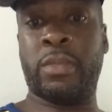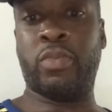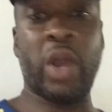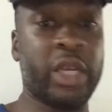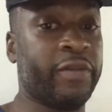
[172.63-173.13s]

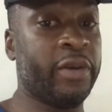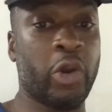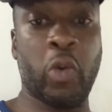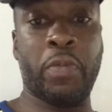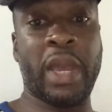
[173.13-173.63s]
waits for
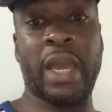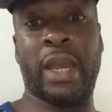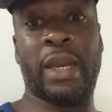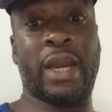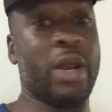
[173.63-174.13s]
no
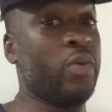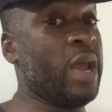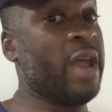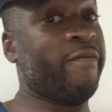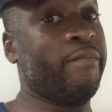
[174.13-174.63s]
man, and I don't
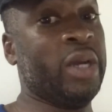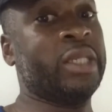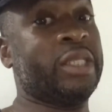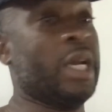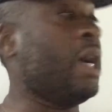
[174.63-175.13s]
have much
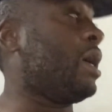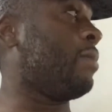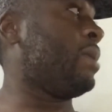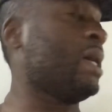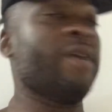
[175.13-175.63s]
time.
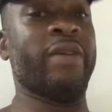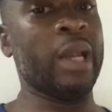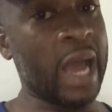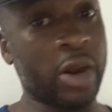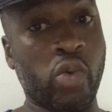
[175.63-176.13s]
I have a
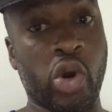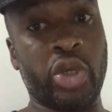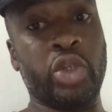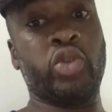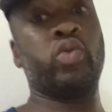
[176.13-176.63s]
lot of
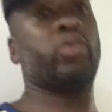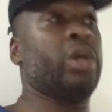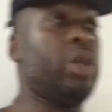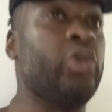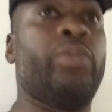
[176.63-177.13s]
work to do with
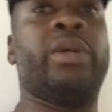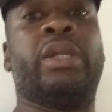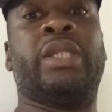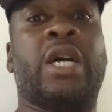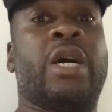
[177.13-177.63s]
a little bit
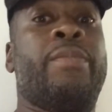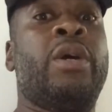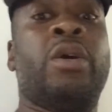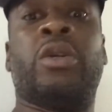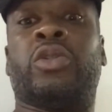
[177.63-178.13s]
of
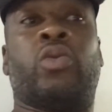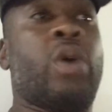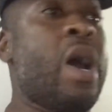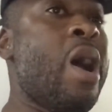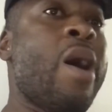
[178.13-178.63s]
time. So
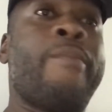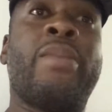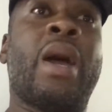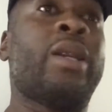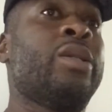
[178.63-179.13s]
I'm
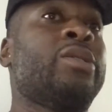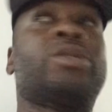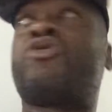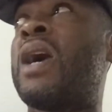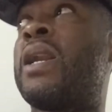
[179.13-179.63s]

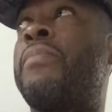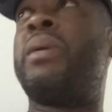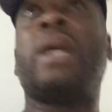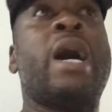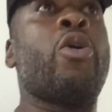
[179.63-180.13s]
not trying to
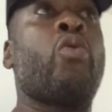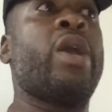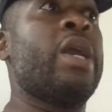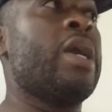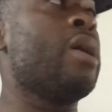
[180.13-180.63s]
be out
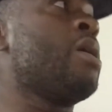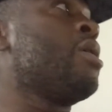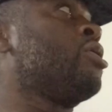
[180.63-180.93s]
here